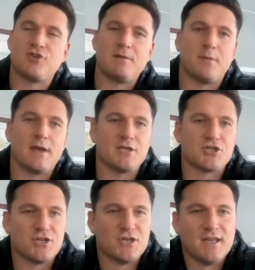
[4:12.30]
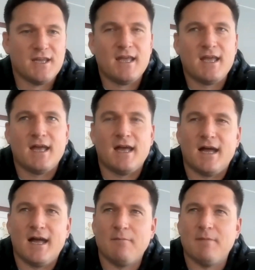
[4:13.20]
Trent Bridge.
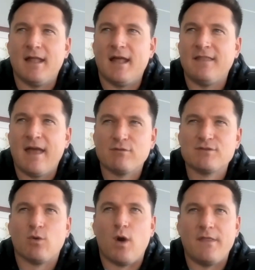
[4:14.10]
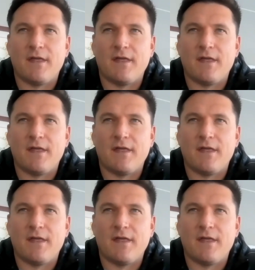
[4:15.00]
And that was the one